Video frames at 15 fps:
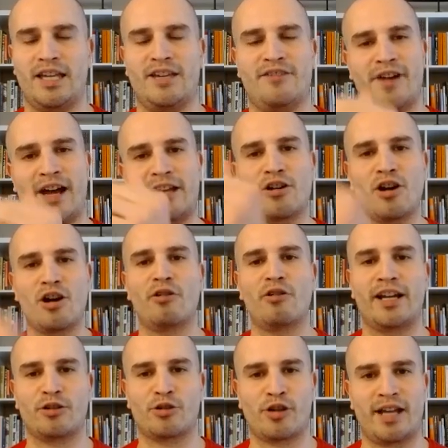if I go
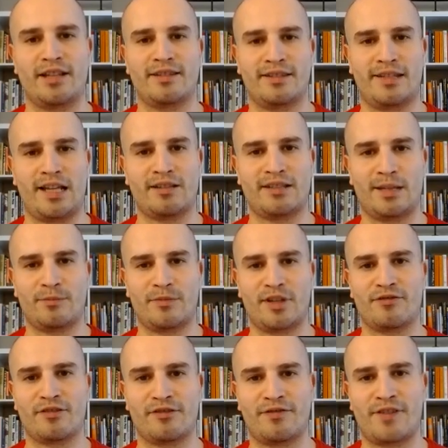and I try and sell
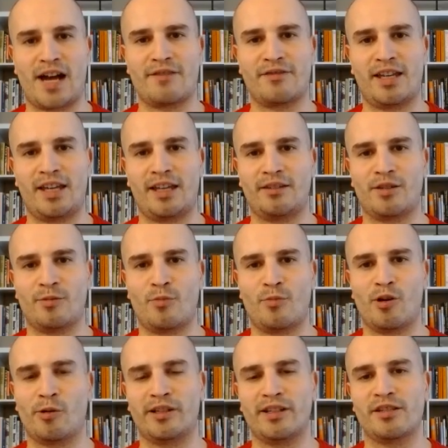something for 5K
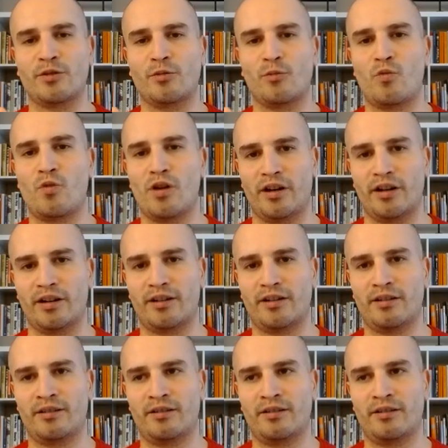tomorrow and it doesn't work,